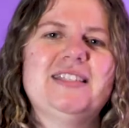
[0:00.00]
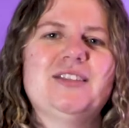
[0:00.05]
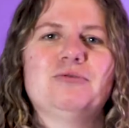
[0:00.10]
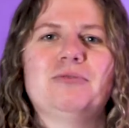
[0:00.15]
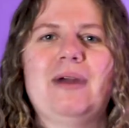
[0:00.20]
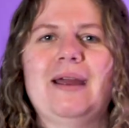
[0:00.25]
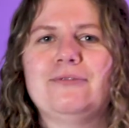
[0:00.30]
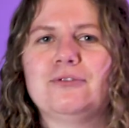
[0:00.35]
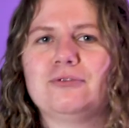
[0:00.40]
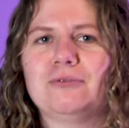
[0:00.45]
the
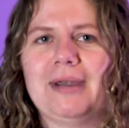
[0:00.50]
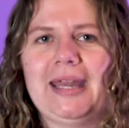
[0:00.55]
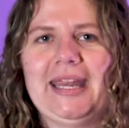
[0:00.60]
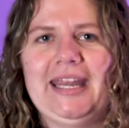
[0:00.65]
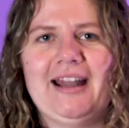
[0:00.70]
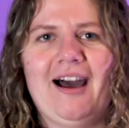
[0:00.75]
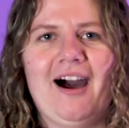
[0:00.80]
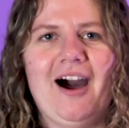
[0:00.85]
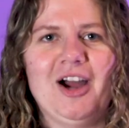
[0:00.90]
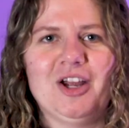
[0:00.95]
referee
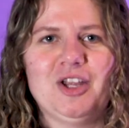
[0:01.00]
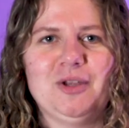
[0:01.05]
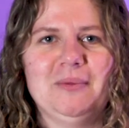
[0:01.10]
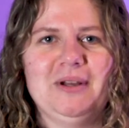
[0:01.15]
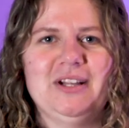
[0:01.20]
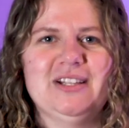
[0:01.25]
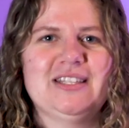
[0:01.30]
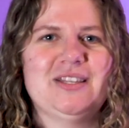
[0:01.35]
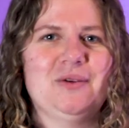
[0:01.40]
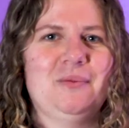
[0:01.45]
in
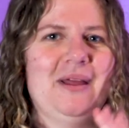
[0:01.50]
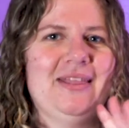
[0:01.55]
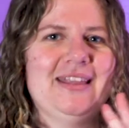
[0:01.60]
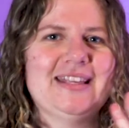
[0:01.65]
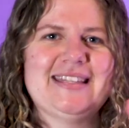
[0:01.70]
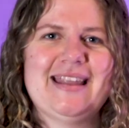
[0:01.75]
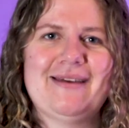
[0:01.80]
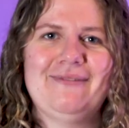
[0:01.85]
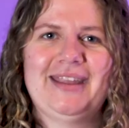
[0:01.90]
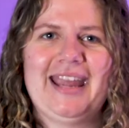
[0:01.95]
arguments, the one
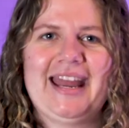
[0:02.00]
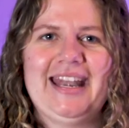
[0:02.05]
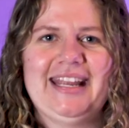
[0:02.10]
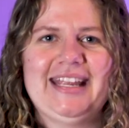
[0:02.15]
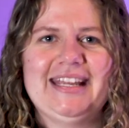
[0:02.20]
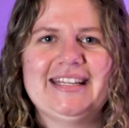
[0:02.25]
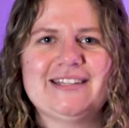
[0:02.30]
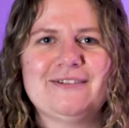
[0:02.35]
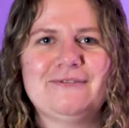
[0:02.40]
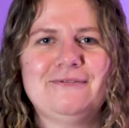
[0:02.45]
that's never getting
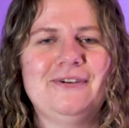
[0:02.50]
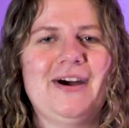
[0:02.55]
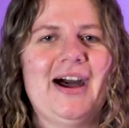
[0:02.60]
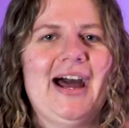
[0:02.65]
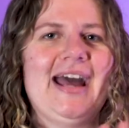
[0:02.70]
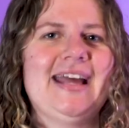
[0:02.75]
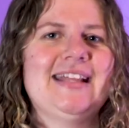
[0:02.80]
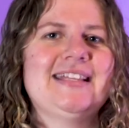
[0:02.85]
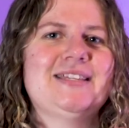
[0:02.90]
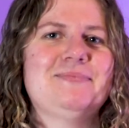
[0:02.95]
into
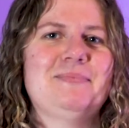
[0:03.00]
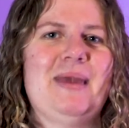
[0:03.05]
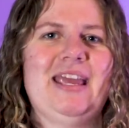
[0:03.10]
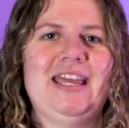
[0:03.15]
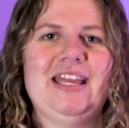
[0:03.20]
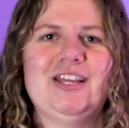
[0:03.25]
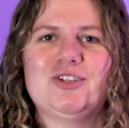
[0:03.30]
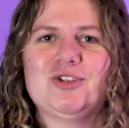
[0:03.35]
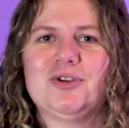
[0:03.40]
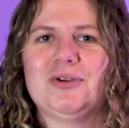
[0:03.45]
fights,
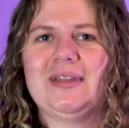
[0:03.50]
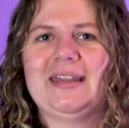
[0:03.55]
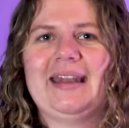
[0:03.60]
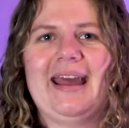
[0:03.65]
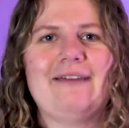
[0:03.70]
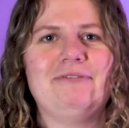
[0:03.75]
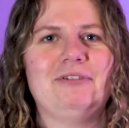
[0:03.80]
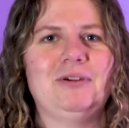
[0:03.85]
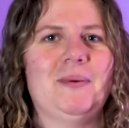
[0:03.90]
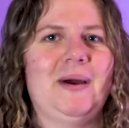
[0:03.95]
making sure that
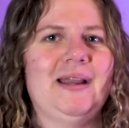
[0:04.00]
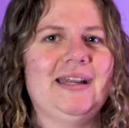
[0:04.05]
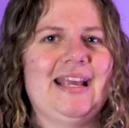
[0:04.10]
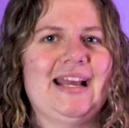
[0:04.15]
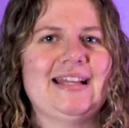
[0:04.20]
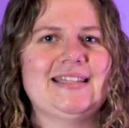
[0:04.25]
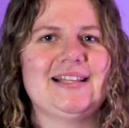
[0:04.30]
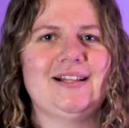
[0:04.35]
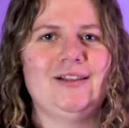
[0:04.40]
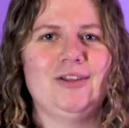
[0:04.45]
everyone
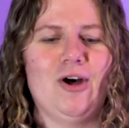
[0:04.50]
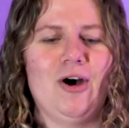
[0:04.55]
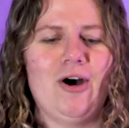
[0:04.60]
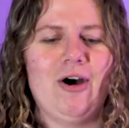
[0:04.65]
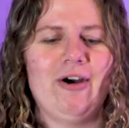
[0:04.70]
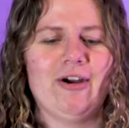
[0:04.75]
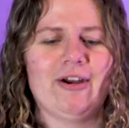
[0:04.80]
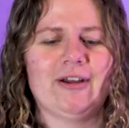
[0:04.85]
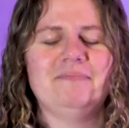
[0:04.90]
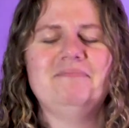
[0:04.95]
gets
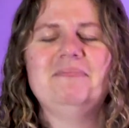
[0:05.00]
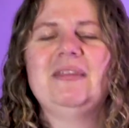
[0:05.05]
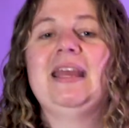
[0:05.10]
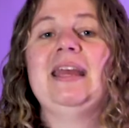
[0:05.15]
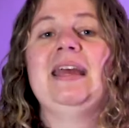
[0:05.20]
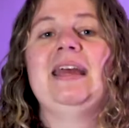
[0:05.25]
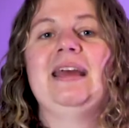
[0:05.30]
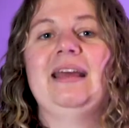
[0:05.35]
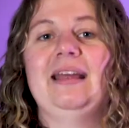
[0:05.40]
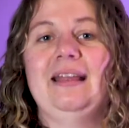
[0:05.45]
along.
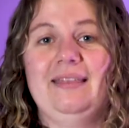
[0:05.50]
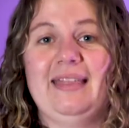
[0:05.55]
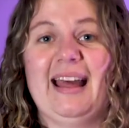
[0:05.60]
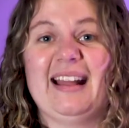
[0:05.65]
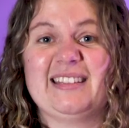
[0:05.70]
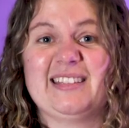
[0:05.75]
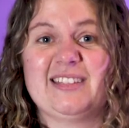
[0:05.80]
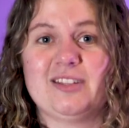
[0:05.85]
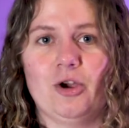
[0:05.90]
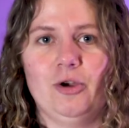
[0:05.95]

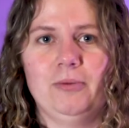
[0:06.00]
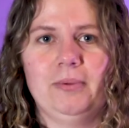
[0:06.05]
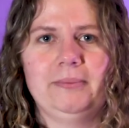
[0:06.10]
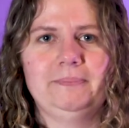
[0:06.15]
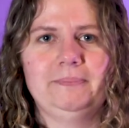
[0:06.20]
That's soap.